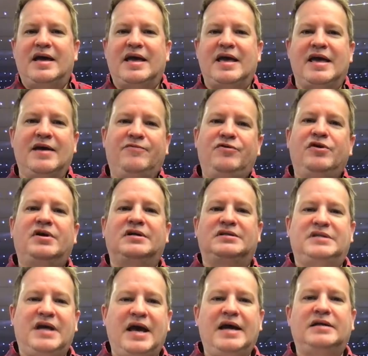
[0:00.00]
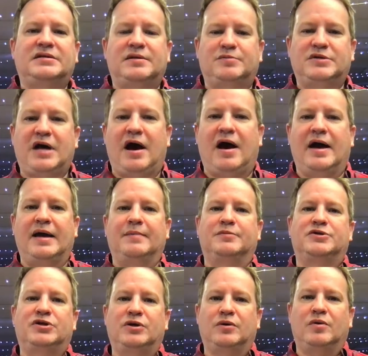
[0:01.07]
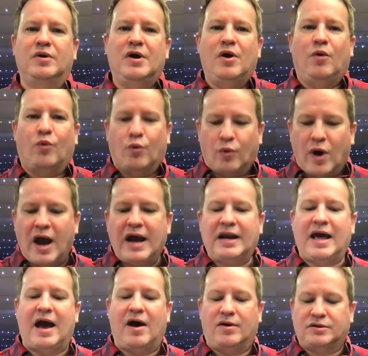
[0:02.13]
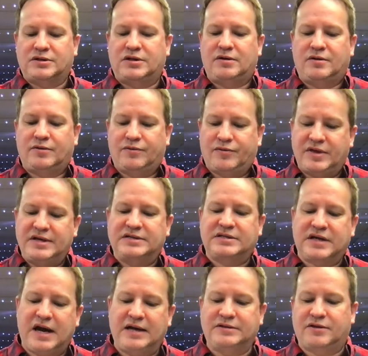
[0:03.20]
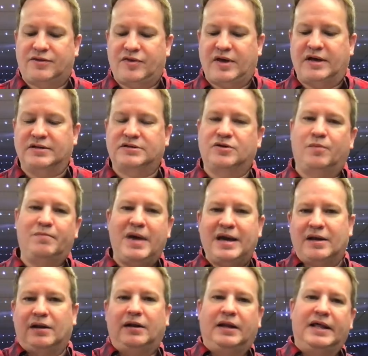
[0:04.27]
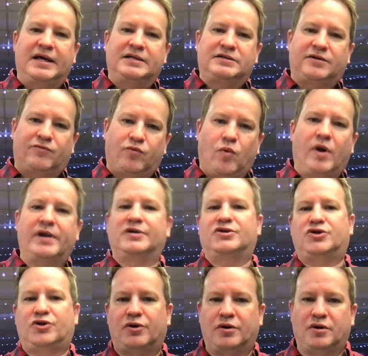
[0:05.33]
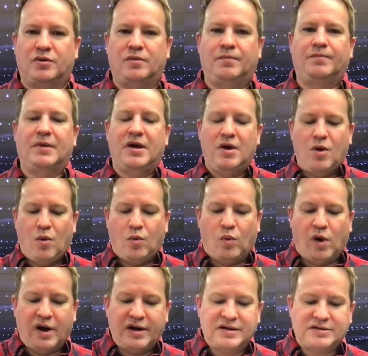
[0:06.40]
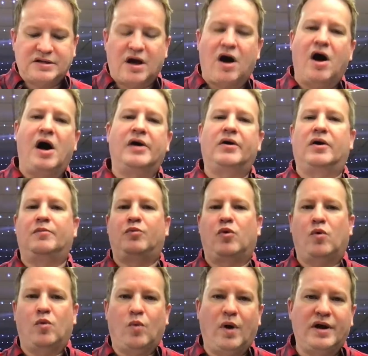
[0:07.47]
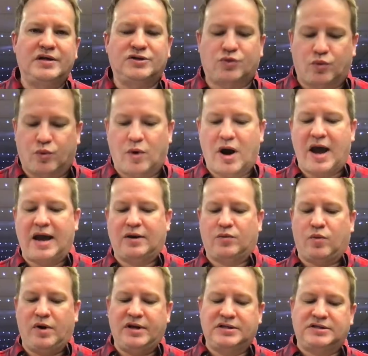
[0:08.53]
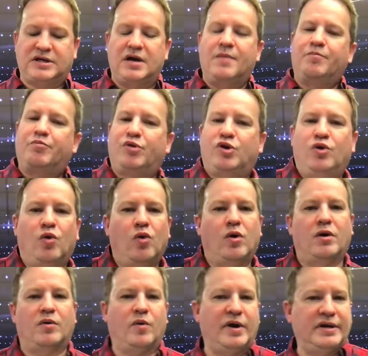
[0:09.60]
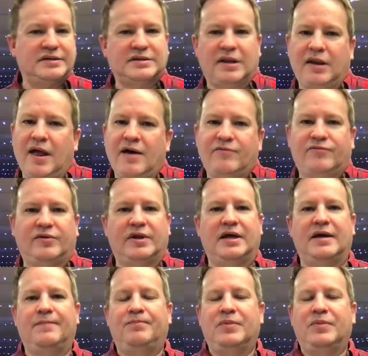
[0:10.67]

If you could take some time to write out these kinds of things. So make a list of what is true, what is honorable, what is right, what is pure, what is lovely,